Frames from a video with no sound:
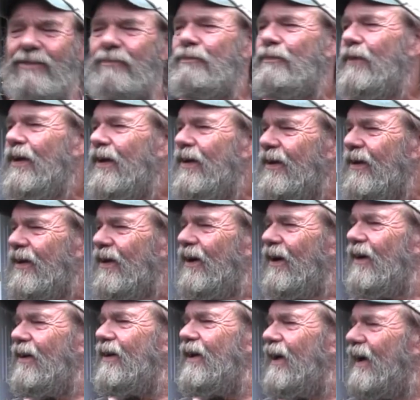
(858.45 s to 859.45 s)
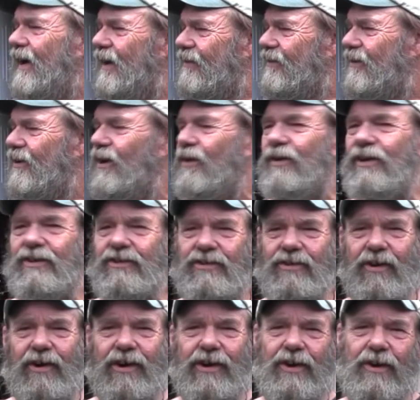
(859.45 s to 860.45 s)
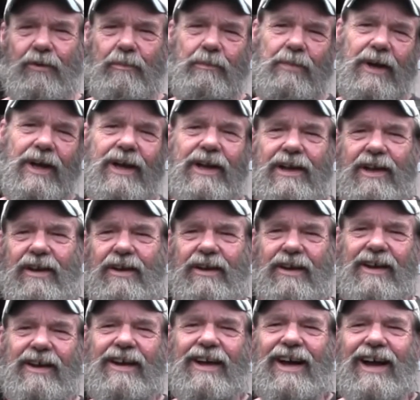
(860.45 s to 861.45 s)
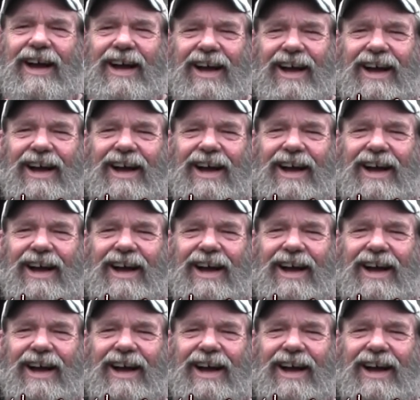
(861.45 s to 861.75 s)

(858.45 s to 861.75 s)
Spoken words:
Okay, so enjoy your bacon.